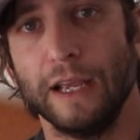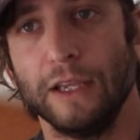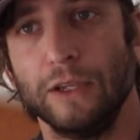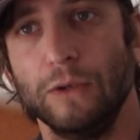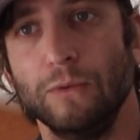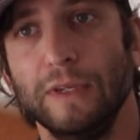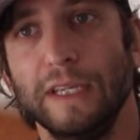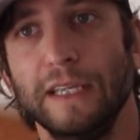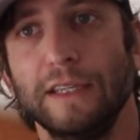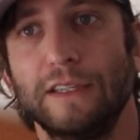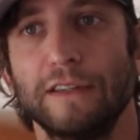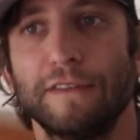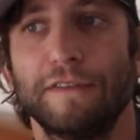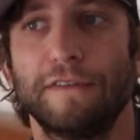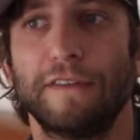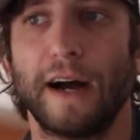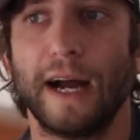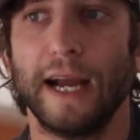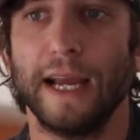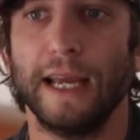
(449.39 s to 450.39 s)
You need to
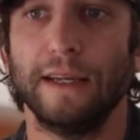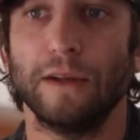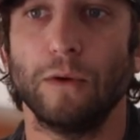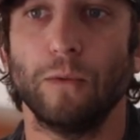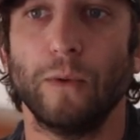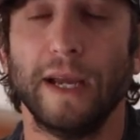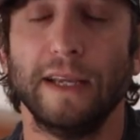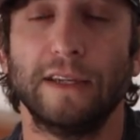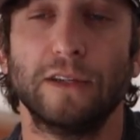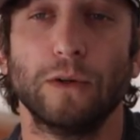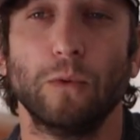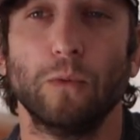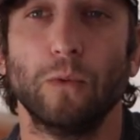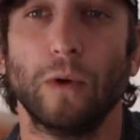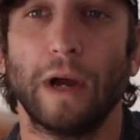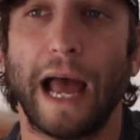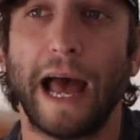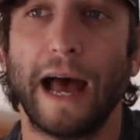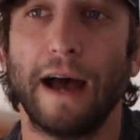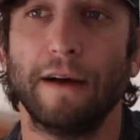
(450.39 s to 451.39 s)
find a way to
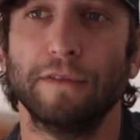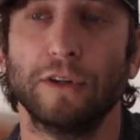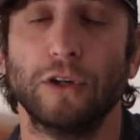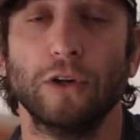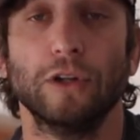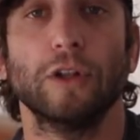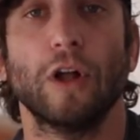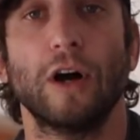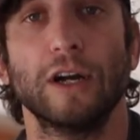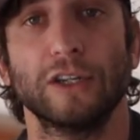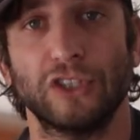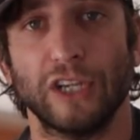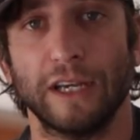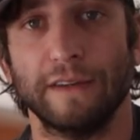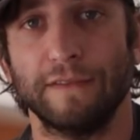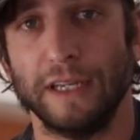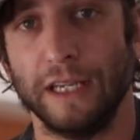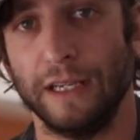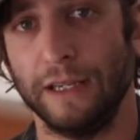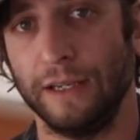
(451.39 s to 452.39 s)
have good
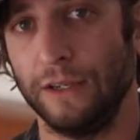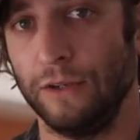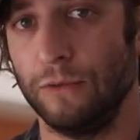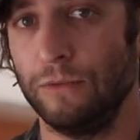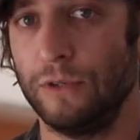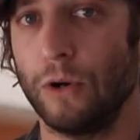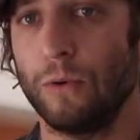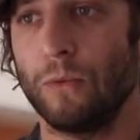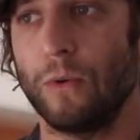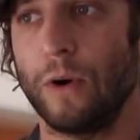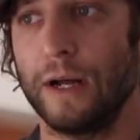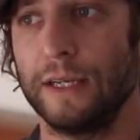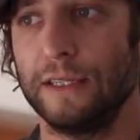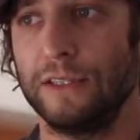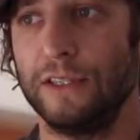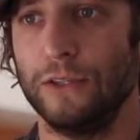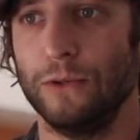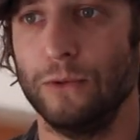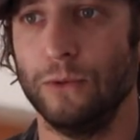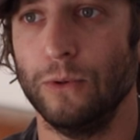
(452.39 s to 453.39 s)
longevity. You don't
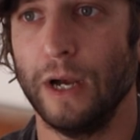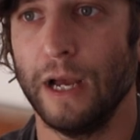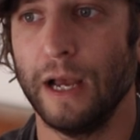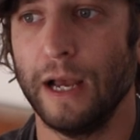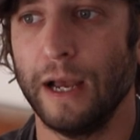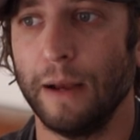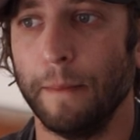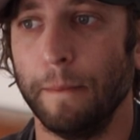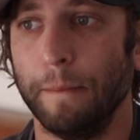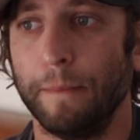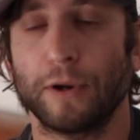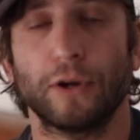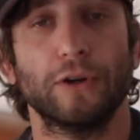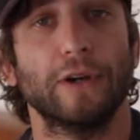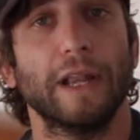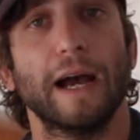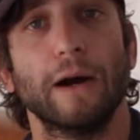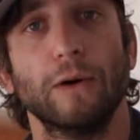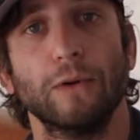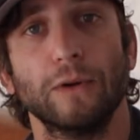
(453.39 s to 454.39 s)
want to
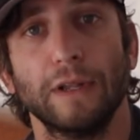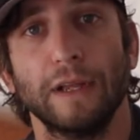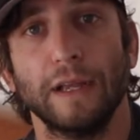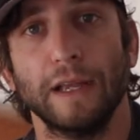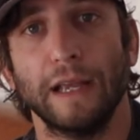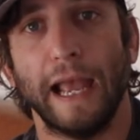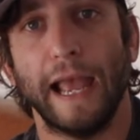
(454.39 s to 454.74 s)
burn out.